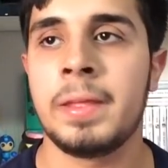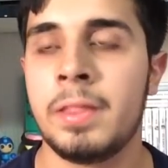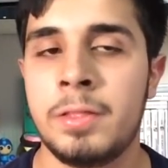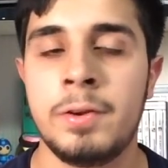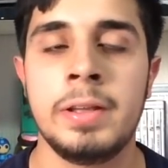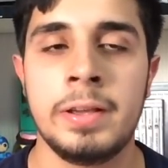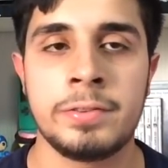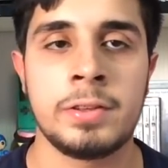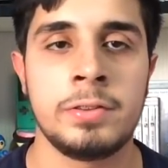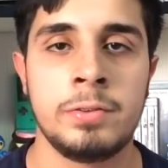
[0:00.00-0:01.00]
And the
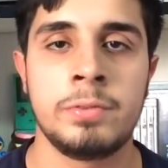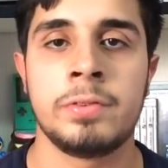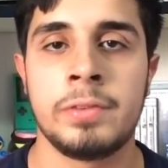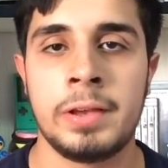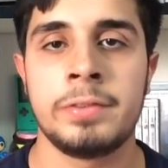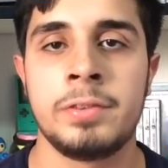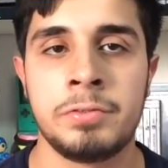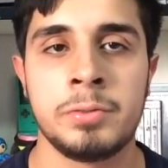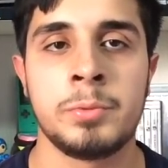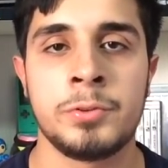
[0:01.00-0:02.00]
3DS continues its legacy
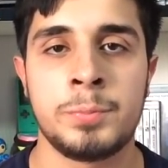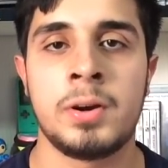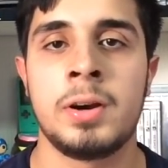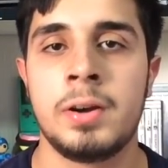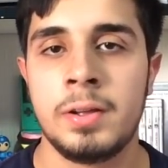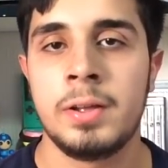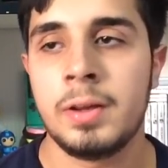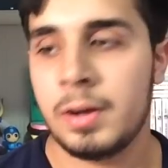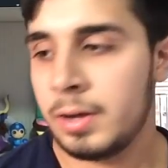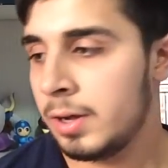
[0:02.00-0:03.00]
for the most part.
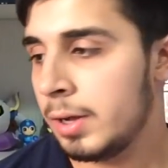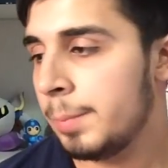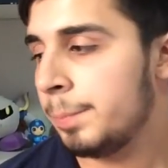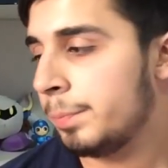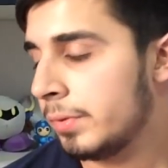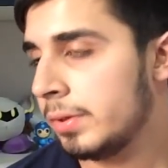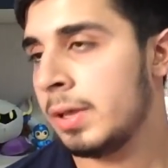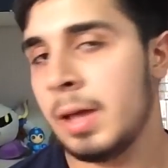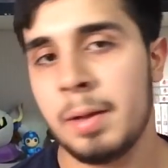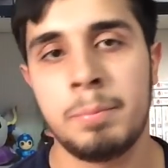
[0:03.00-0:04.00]

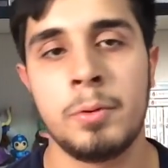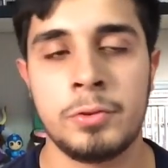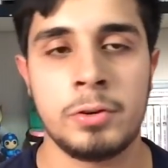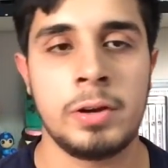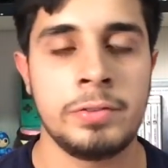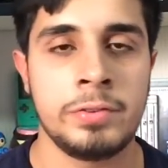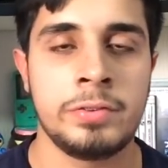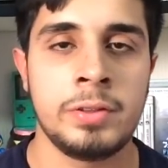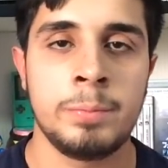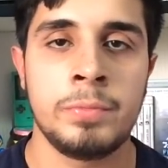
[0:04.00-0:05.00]
Yeah, both are great
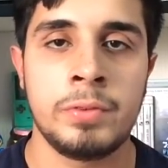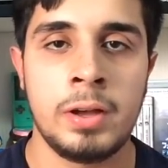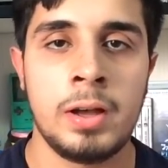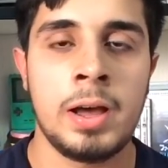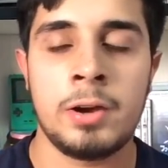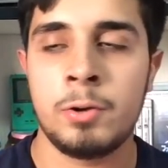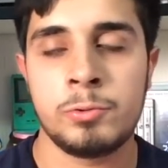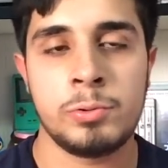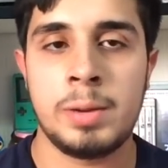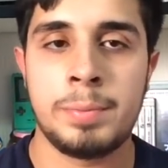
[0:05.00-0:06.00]
systems. I don't know
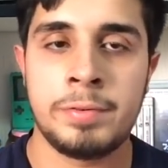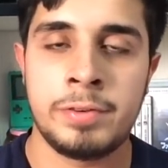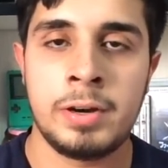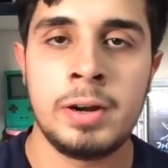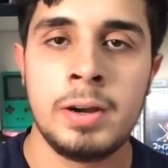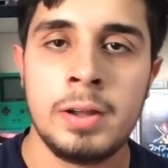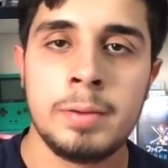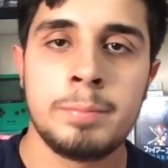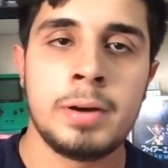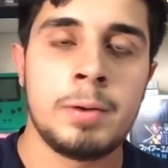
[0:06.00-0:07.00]
which one I prefer,
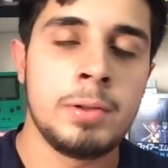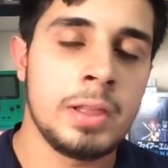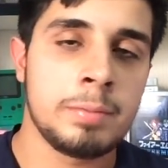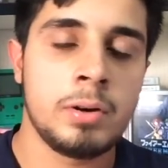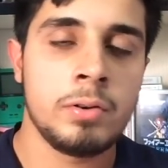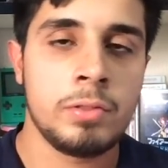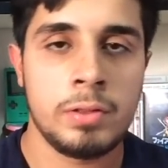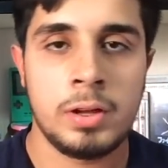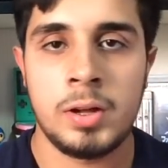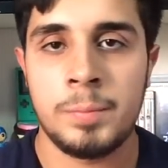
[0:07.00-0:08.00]
but I really like both.
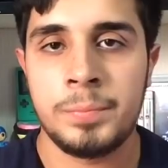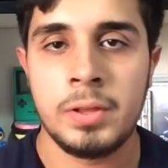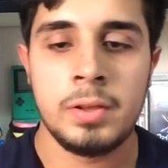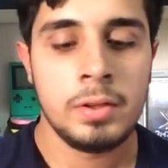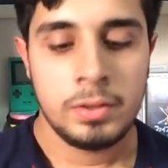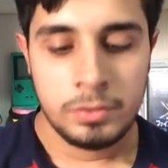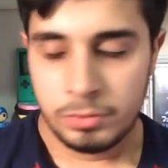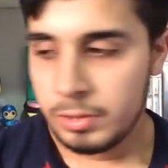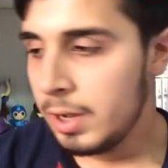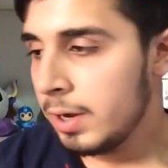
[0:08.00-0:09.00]

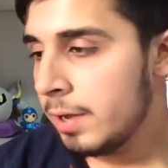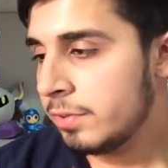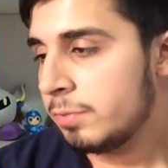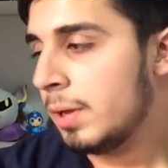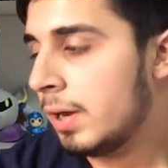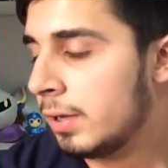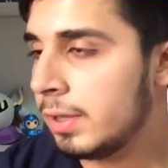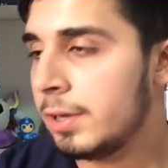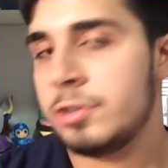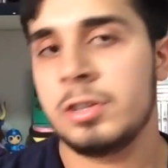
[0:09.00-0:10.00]
So yeah, guys, that's my
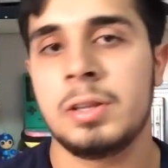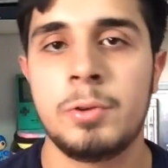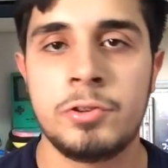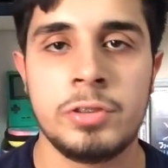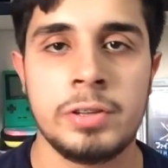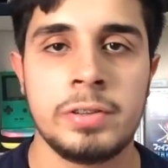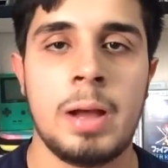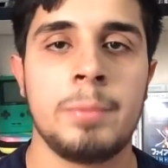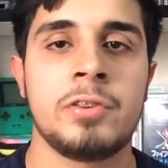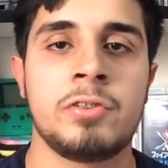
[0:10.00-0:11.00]
collection. Let me know what you think in the
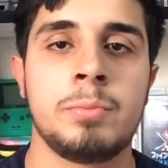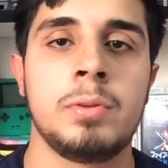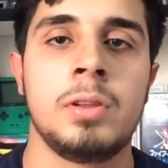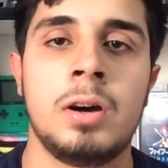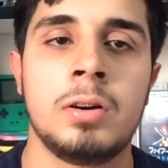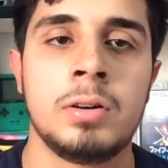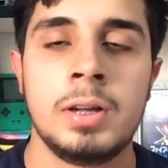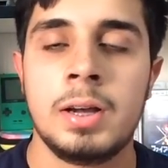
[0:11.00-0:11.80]
comment section below.